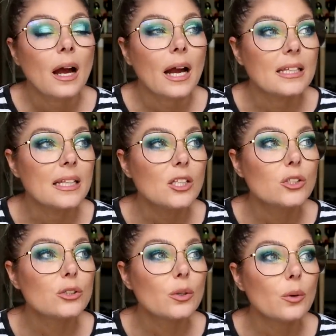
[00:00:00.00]
I
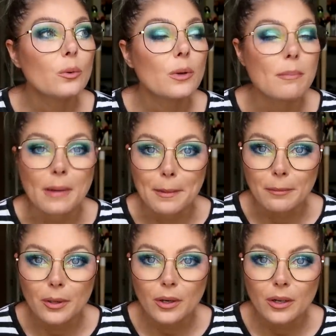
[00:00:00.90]
need to
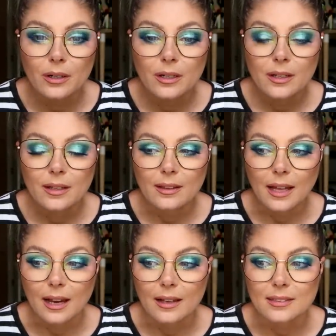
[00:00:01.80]
remember
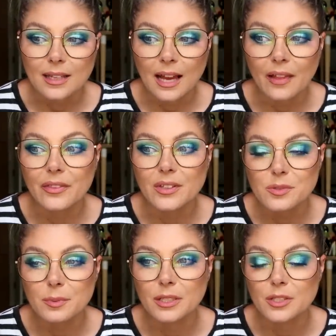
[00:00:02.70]
that had
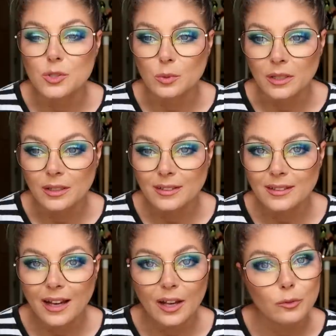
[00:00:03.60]
this been in Sweden,
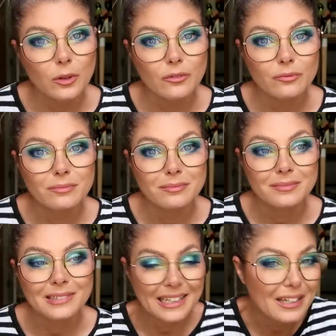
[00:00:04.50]
I would have
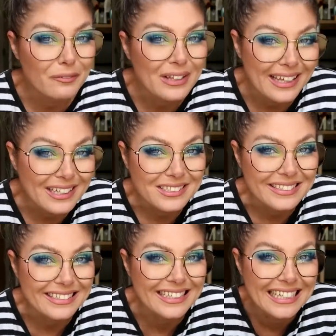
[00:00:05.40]
taken a
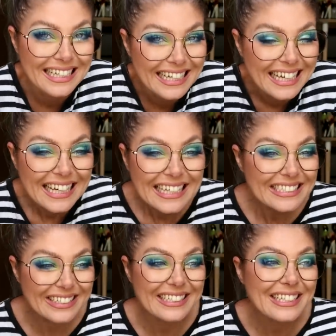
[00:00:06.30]
vacation.
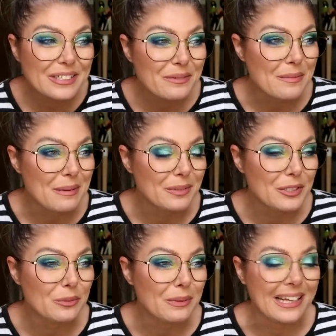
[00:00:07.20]
So I need to remember
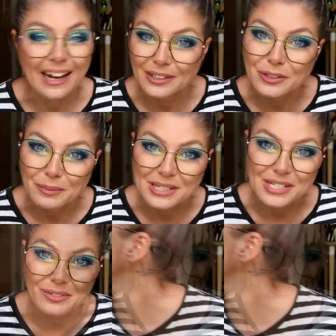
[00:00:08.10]
to be kind to myself.